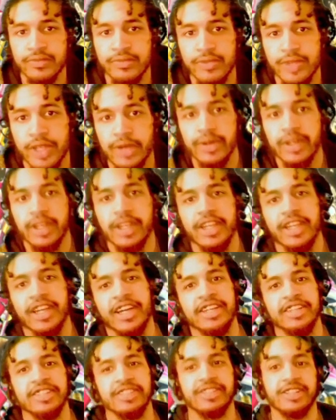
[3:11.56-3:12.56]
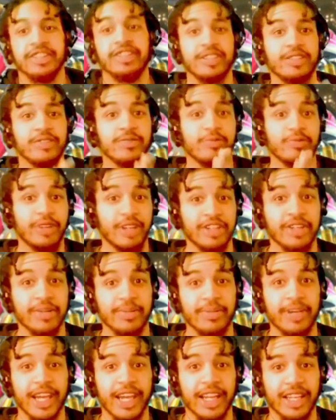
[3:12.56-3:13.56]
Okay, guys, welcome
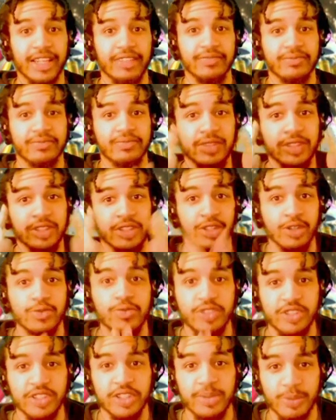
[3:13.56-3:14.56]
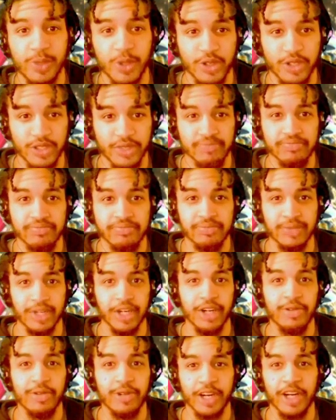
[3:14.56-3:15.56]
back to some more
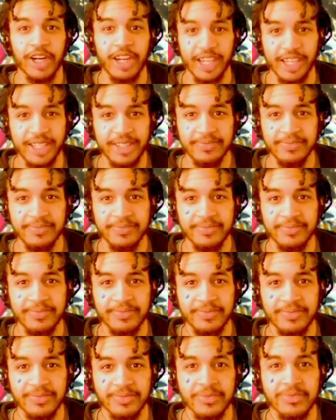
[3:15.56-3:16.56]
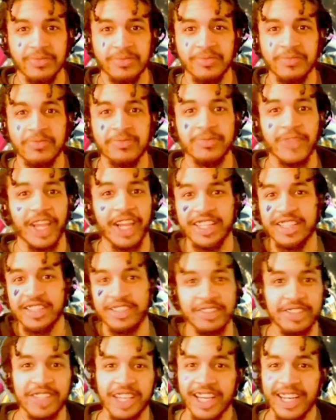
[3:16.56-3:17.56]
Mario Kart 8. Like I
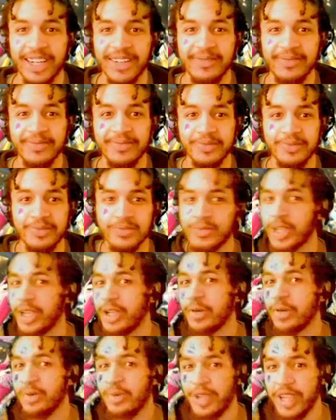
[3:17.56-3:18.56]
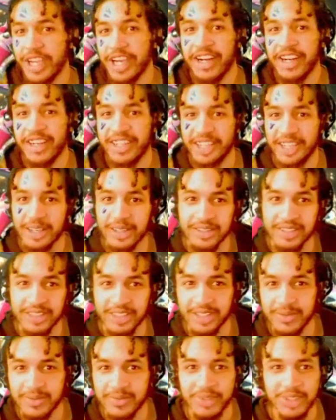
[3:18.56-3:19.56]
just said, we got a
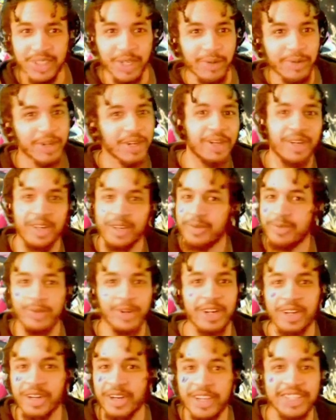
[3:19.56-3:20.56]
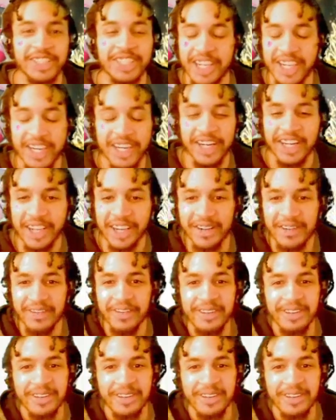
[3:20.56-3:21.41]
DLC, so we're going to we're gonna check it out.